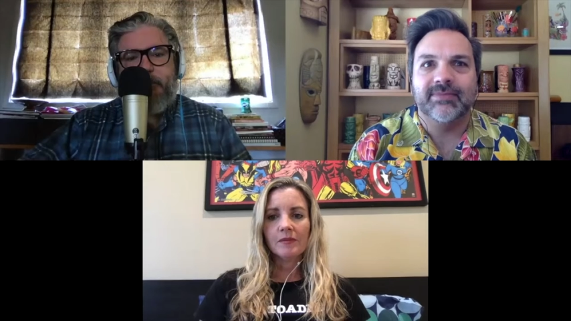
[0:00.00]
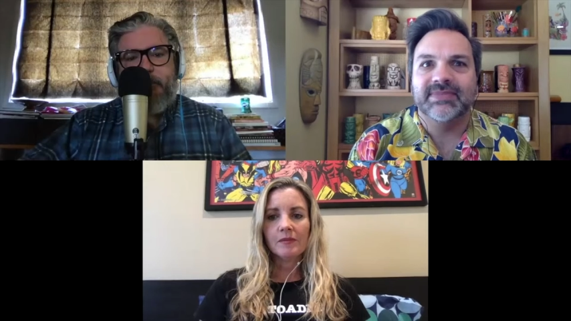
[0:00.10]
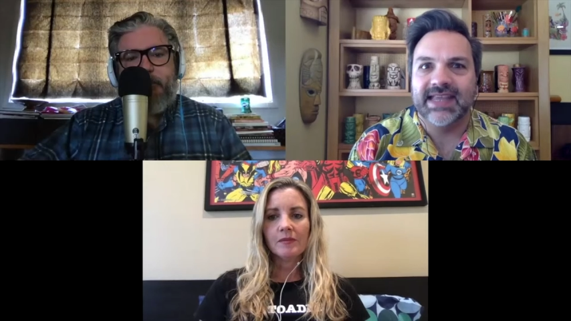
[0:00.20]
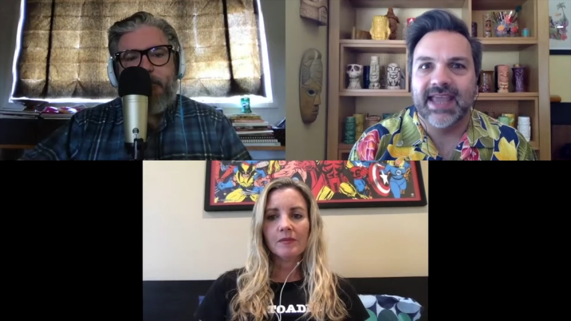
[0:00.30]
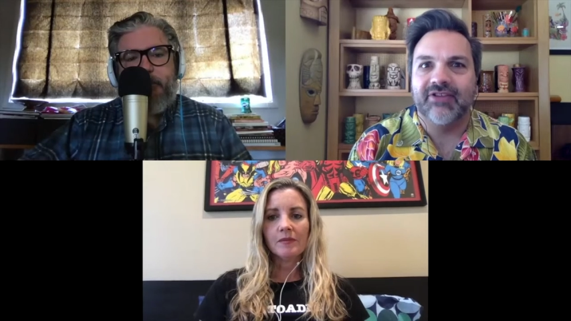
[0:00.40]

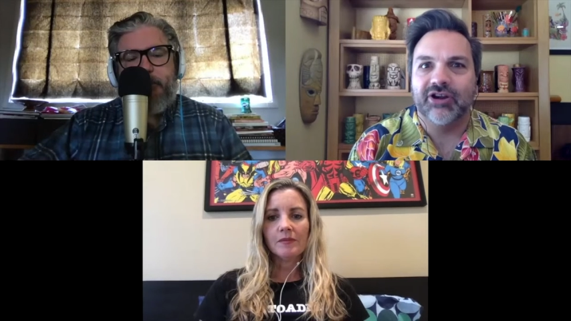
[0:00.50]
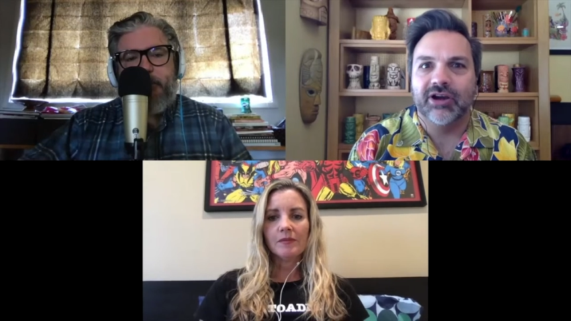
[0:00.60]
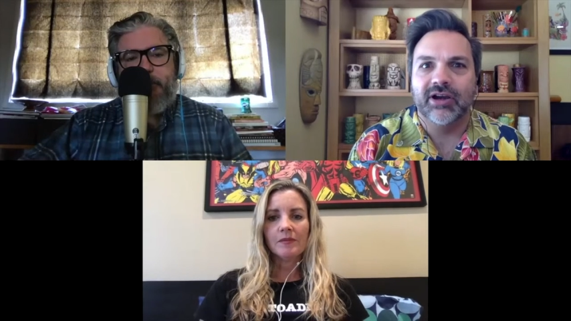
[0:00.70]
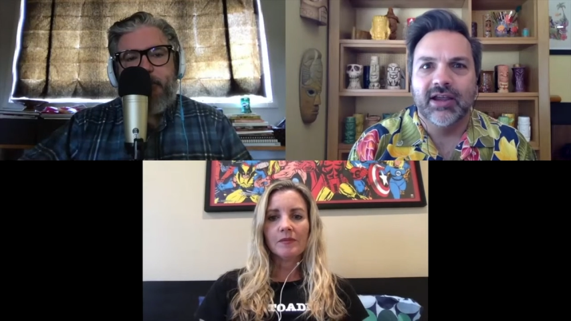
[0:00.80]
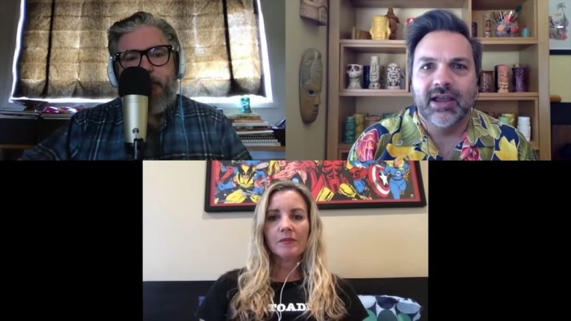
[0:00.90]
Speaker 1: together,
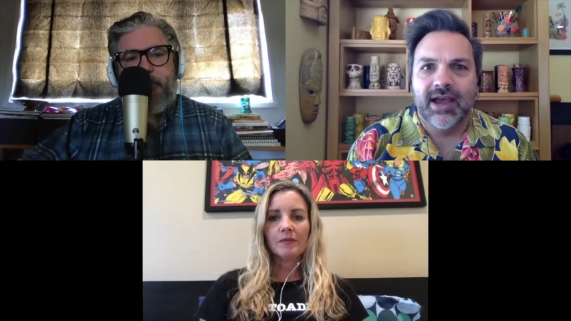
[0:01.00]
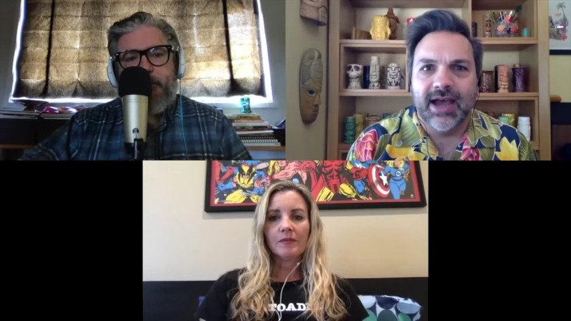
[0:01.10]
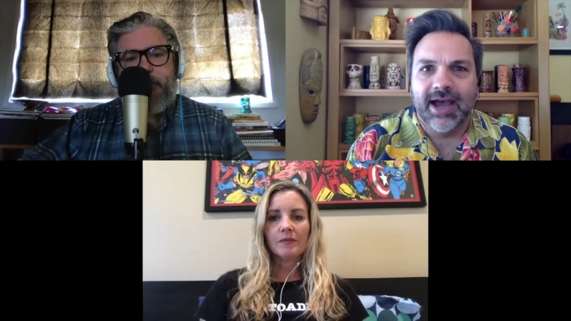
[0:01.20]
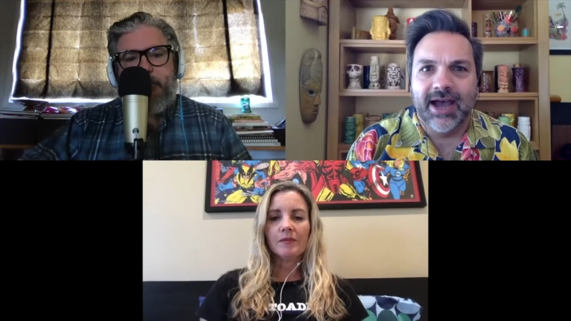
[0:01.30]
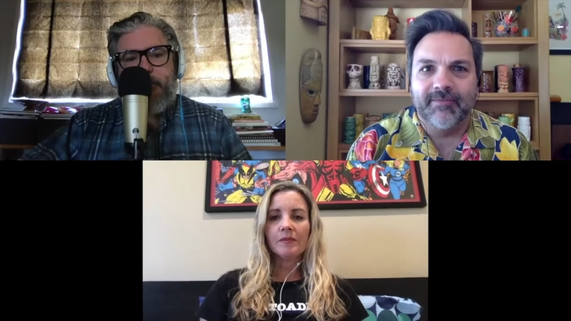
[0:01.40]

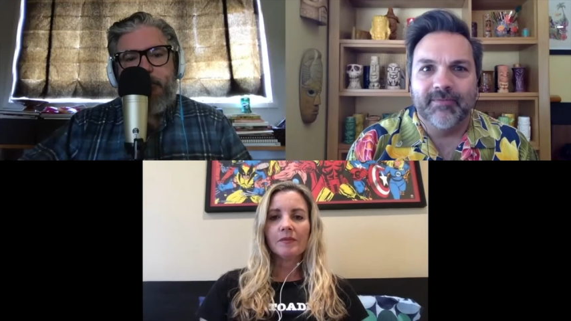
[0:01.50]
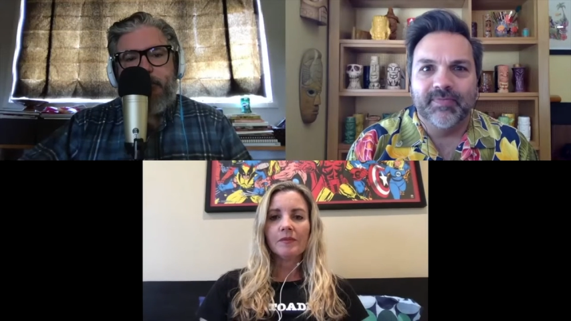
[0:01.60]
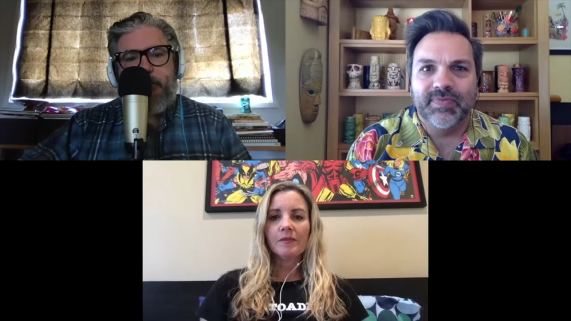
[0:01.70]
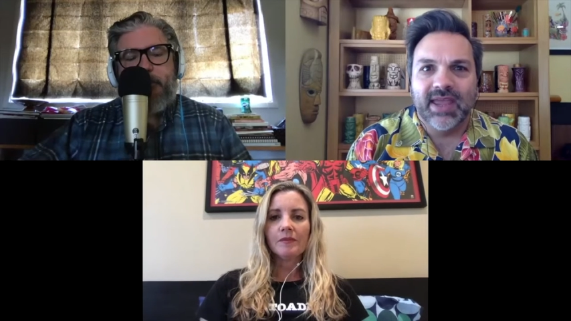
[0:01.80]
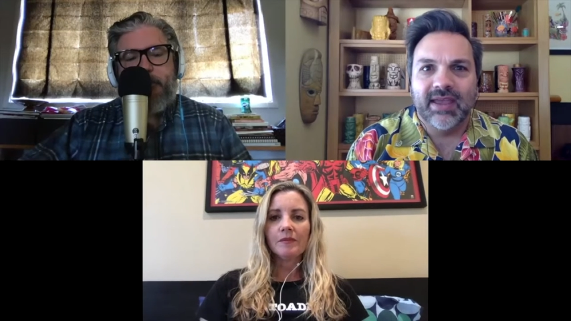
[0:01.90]
um,
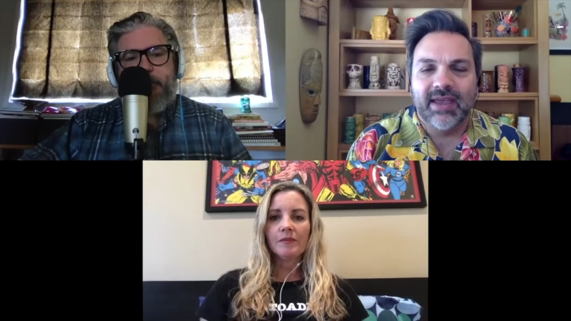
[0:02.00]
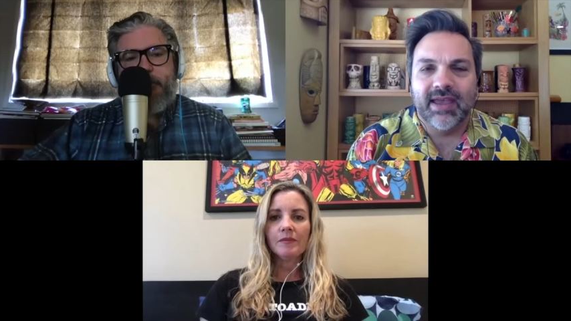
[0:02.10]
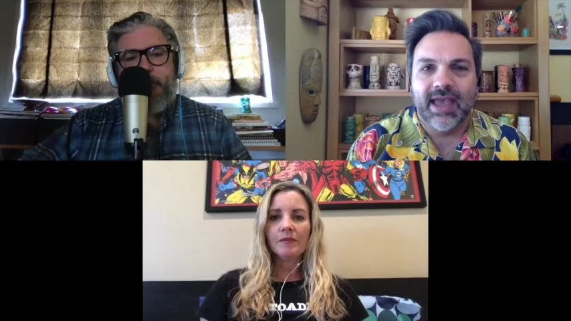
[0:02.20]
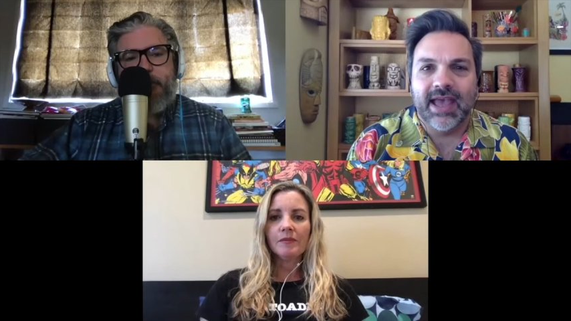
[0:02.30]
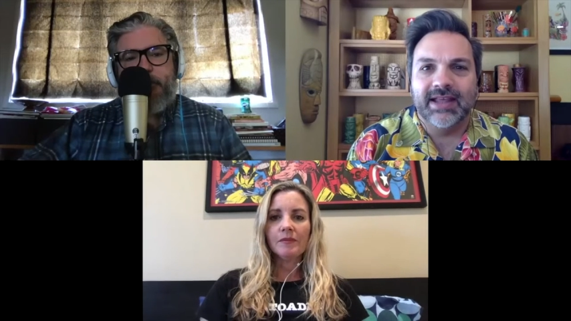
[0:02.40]

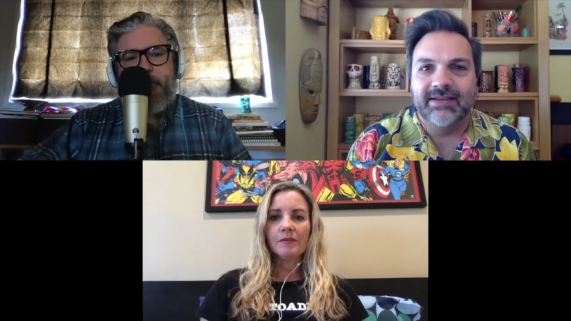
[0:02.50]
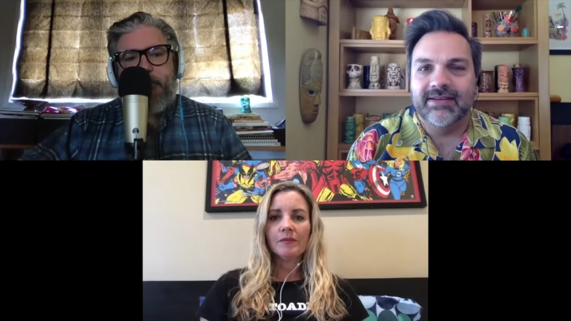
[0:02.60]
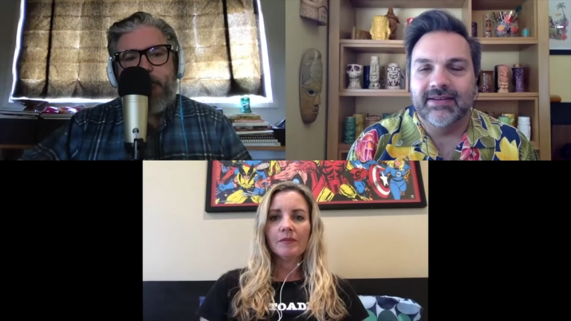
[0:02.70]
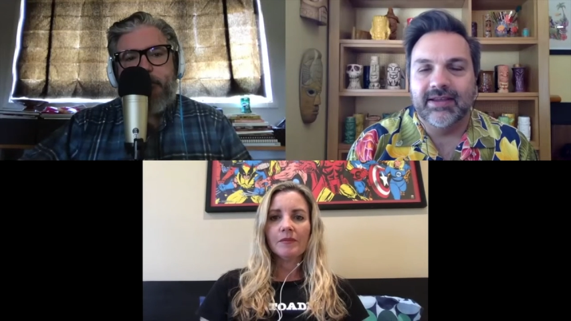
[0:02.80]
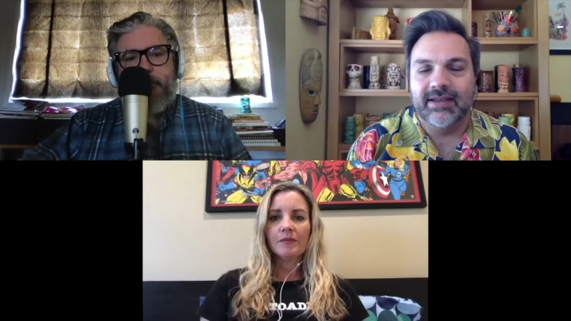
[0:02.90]
and
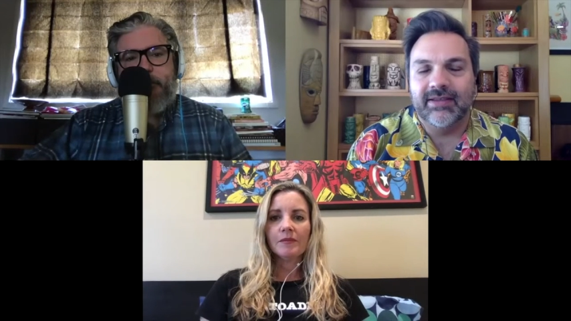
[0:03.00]
uh,